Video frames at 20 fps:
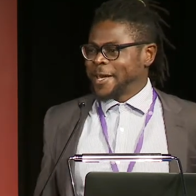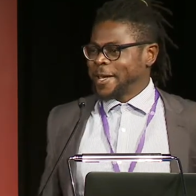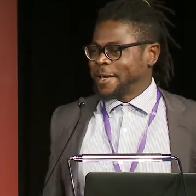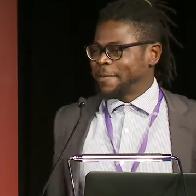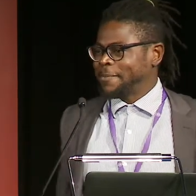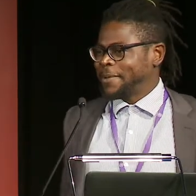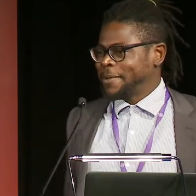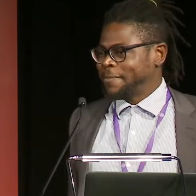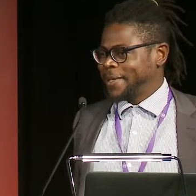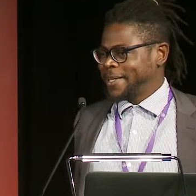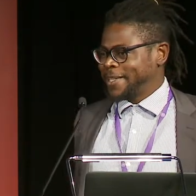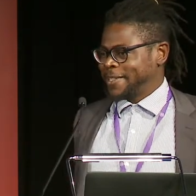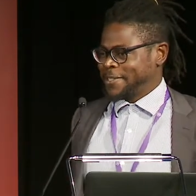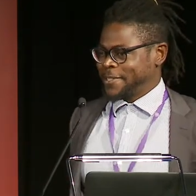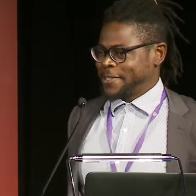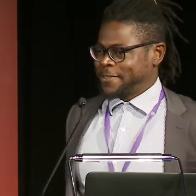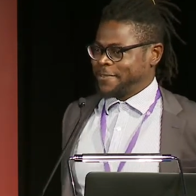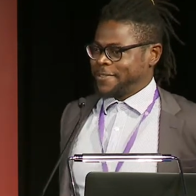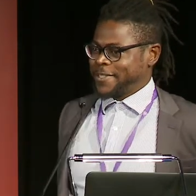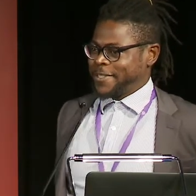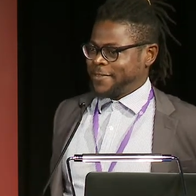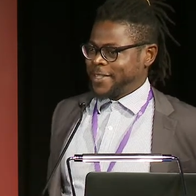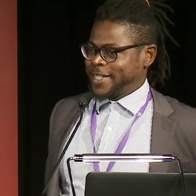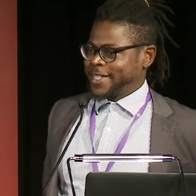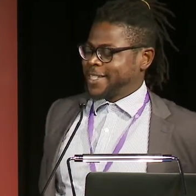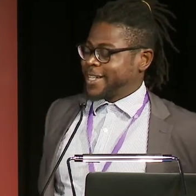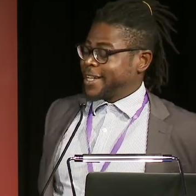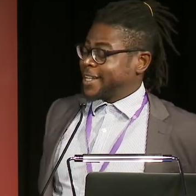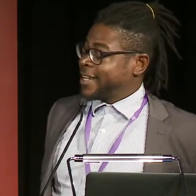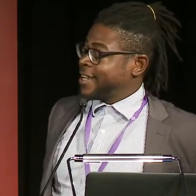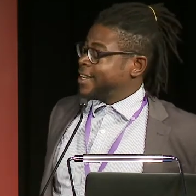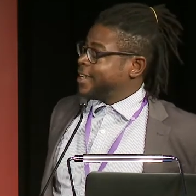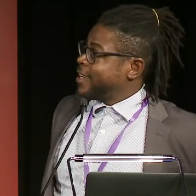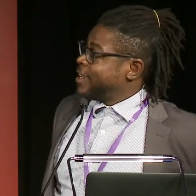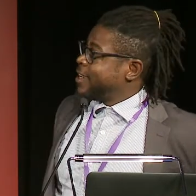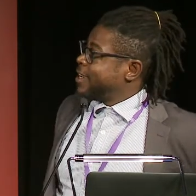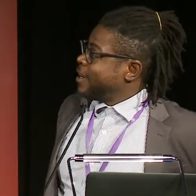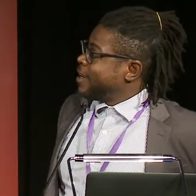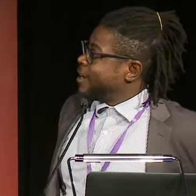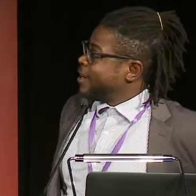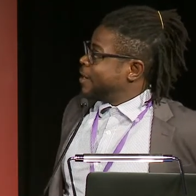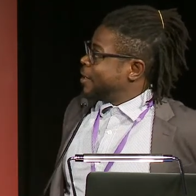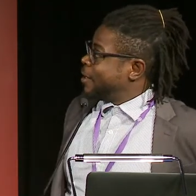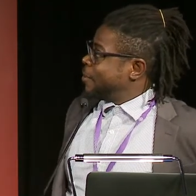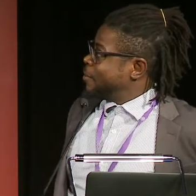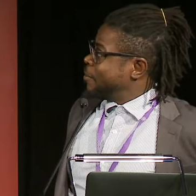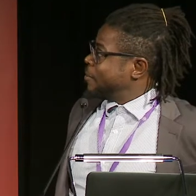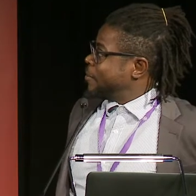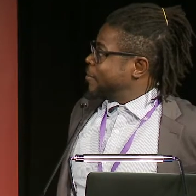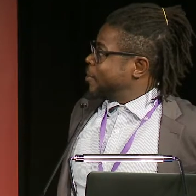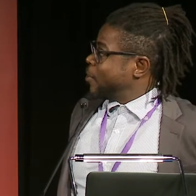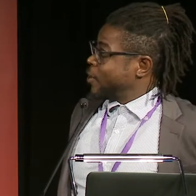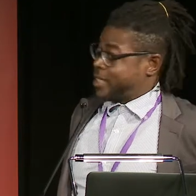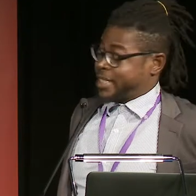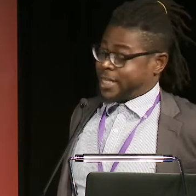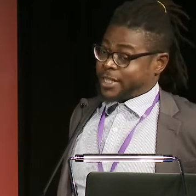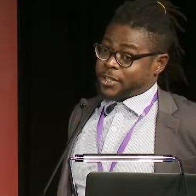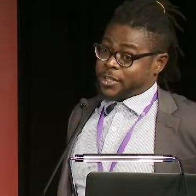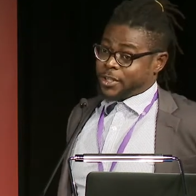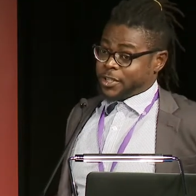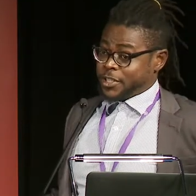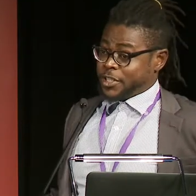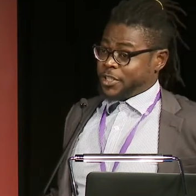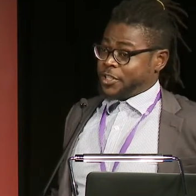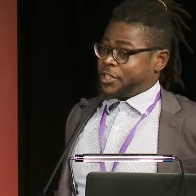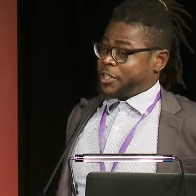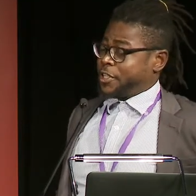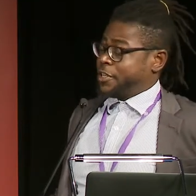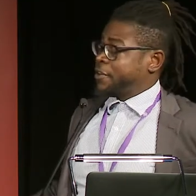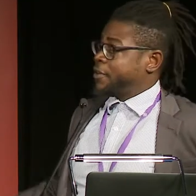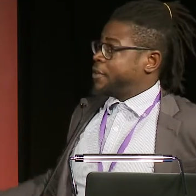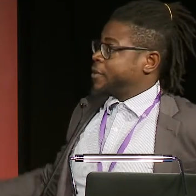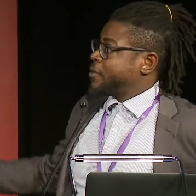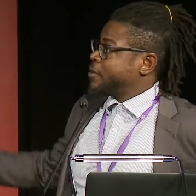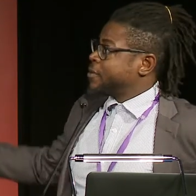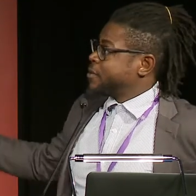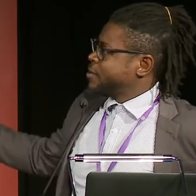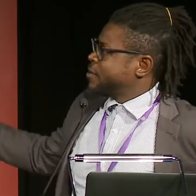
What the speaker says: implementers of civic tech or technology in general.